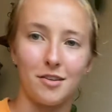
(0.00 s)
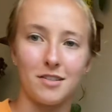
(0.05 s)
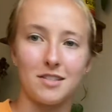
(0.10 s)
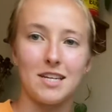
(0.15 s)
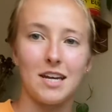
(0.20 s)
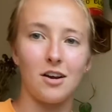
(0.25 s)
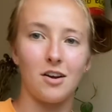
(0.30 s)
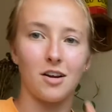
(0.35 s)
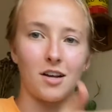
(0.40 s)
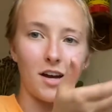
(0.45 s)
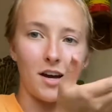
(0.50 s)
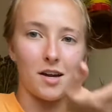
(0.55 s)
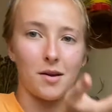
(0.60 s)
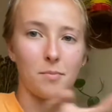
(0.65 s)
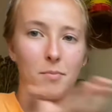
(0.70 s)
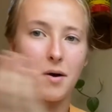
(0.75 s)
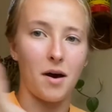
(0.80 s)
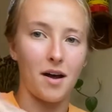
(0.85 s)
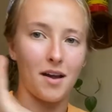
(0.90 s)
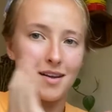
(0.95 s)
terracotta
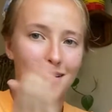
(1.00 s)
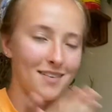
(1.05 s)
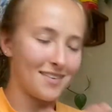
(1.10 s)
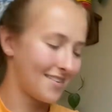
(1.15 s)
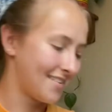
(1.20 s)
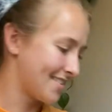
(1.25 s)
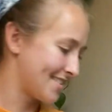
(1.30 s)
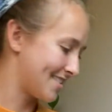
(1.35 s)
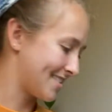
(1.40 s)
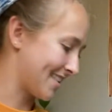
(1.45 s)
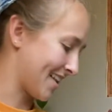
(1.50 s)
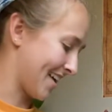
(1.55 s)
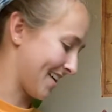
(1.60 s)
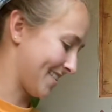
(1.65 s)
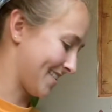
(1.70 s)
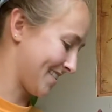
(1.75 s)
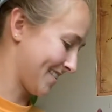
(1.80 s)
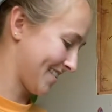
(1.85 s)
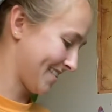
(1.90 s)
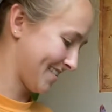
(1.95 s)
pot
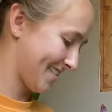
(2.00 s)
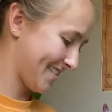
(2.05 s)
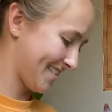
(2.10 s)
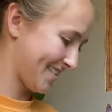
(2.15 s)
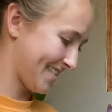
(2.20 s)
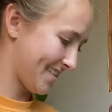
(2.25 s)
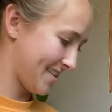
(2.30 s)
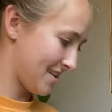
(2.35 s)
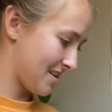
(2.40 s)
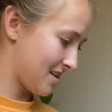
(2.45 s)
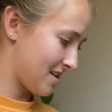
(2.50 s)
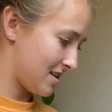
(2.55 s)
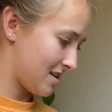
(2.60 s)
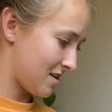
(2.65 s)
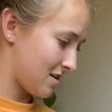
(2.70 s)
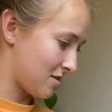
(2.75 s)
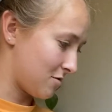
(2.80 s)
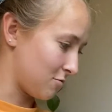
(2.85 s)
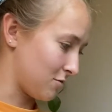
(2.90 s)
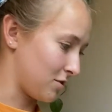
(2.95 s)
stand.
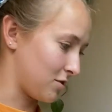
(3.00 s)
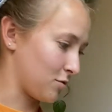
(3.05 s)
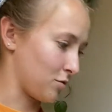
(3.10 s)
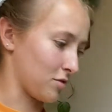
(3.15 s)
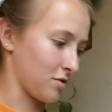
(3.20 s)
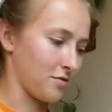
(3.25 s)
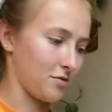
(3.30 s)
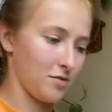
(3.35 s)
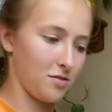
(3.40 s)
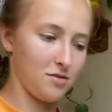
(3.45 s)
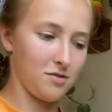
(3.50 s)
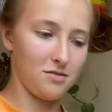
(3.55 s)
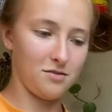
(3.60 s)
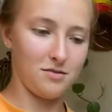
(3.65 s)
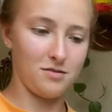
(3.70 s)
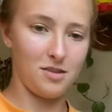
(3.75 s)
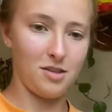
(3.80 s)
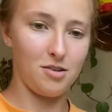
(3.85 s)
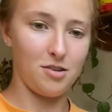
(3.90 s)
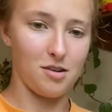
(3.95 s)
resourceful,
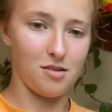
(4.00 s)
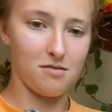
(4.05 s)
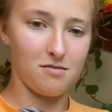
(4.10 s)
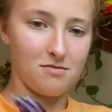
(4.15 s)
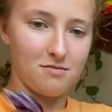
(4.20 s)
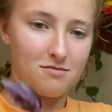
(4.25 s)
you know.